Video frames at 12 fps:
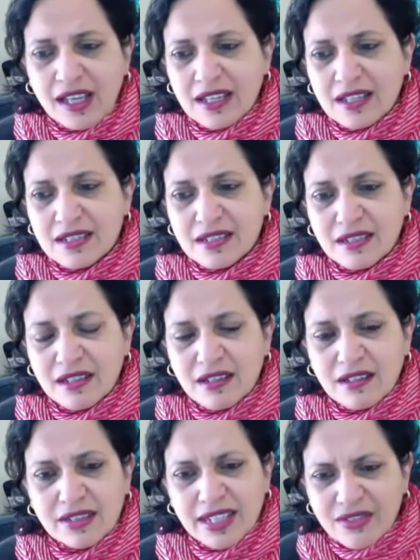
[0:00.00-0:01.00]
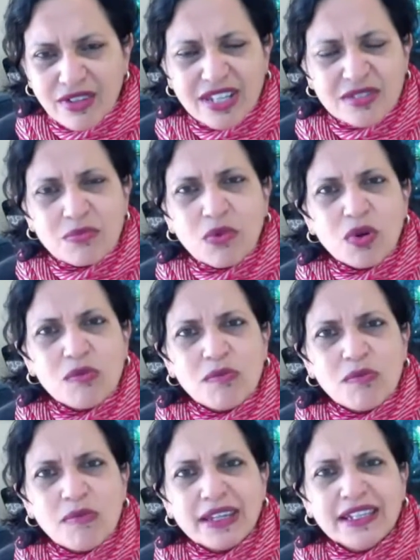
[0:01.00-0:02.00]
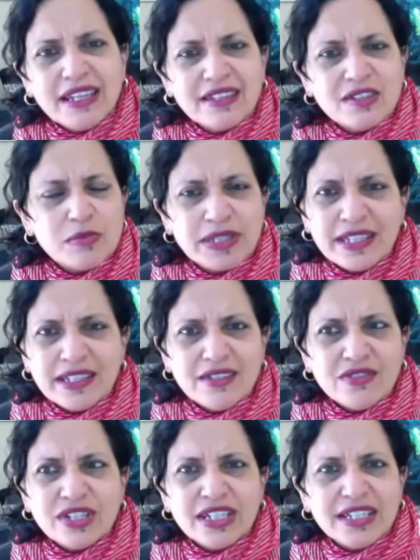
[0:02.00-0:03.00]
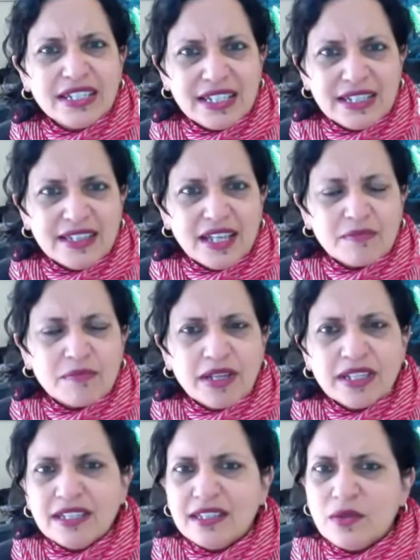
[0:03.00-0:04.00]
And they raised more money later, but they didn't really need that money.